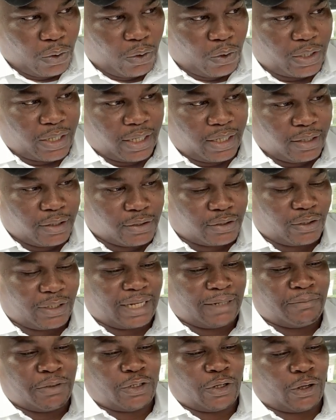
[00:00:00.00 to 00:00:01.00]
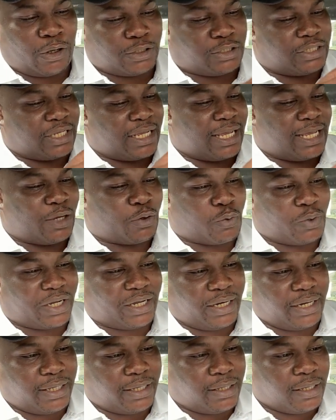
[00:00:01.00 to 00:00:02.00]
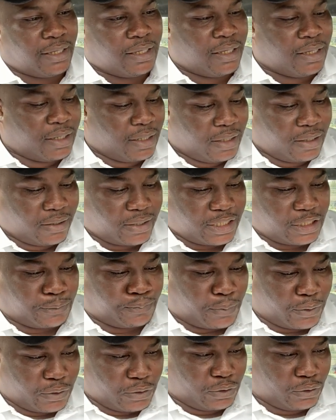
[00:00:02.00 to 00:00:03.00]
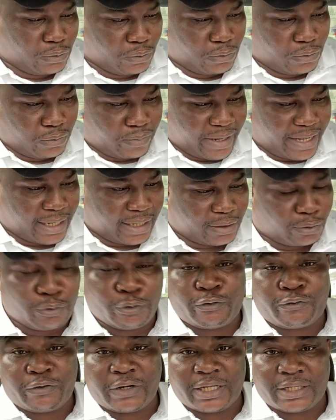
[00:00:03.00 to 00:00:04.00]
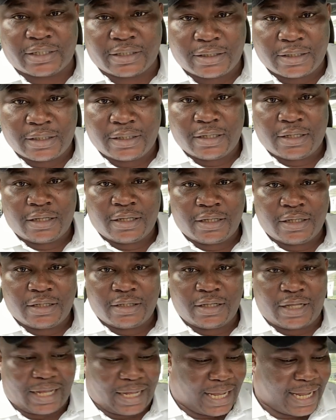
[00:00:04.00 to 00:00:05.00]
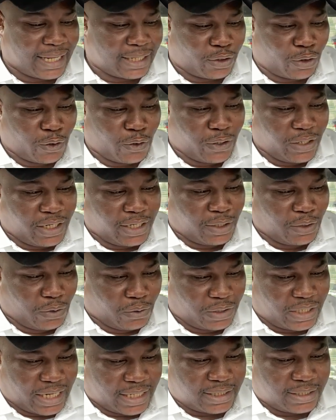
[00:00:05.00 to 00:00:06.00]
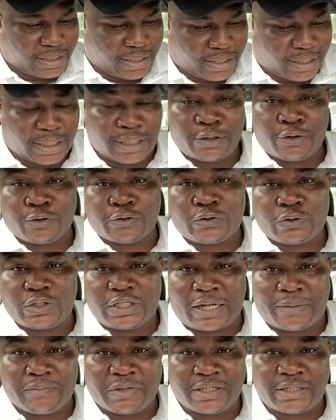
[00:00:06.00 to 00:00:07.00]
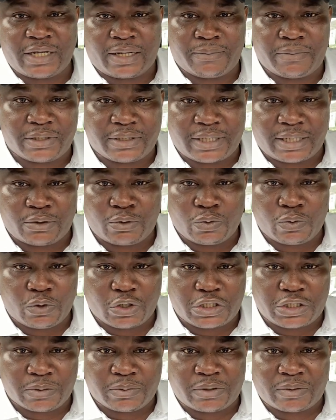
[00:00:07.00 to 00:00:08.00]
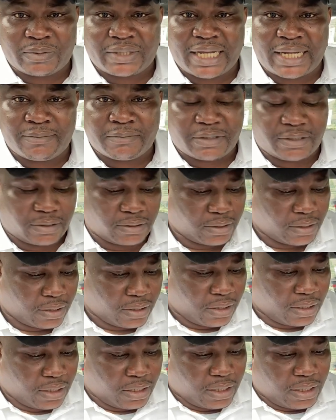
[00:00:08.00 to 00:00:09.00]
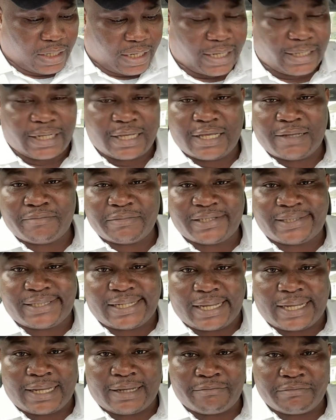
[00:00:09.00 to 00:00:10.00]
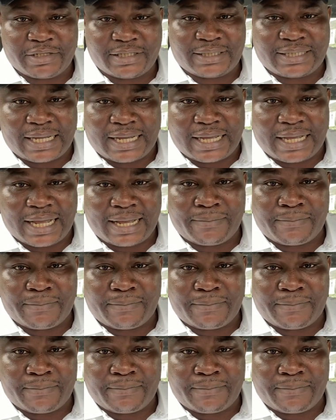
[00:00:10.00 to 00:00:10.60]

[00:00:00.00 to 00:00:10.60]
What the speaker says: Okay? So let me just quickly respond to my two friends. I don't really know that king of social media, but I do watch him sometimes. And Mr.